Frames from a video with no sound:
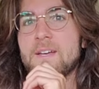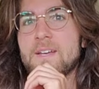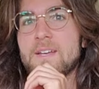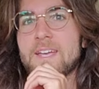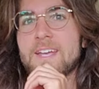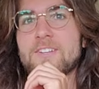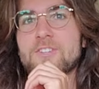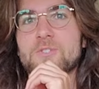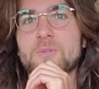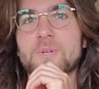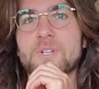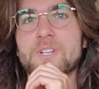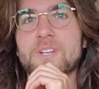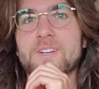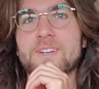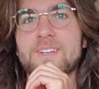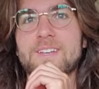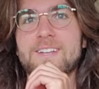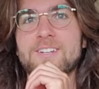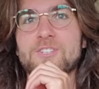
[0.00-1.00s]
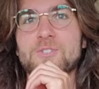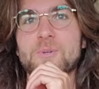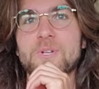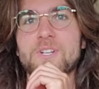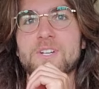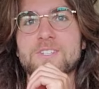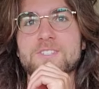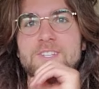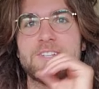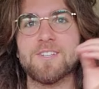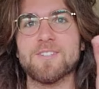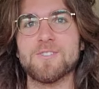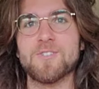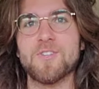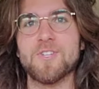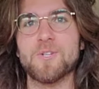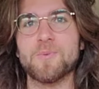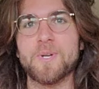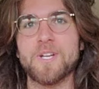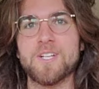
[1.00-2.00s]
entering us into
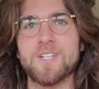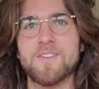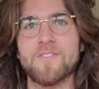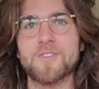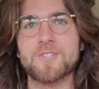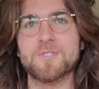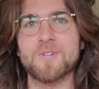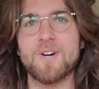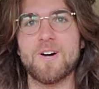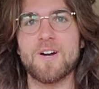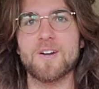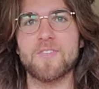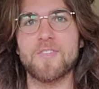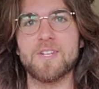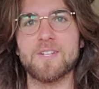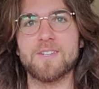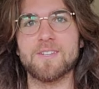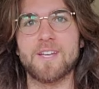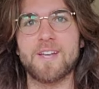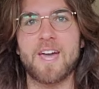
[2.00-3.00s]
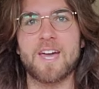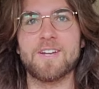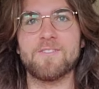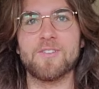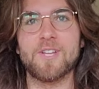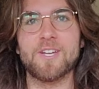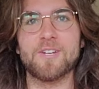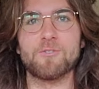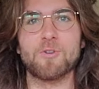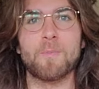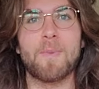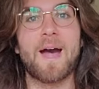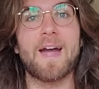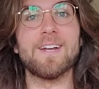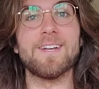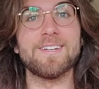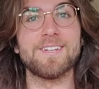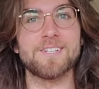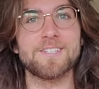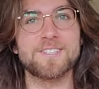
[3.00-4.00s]
the arena of the song, and then kind of
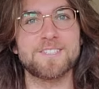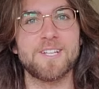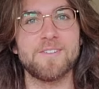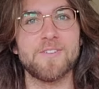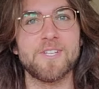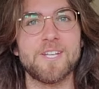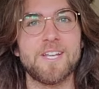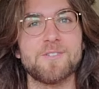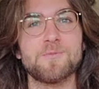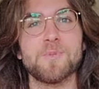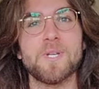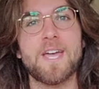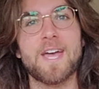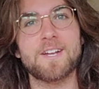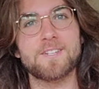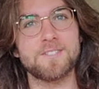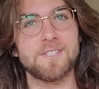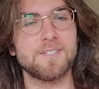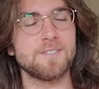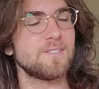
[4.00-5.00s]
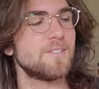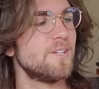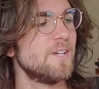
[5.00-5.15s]
reminding us of it as we exit.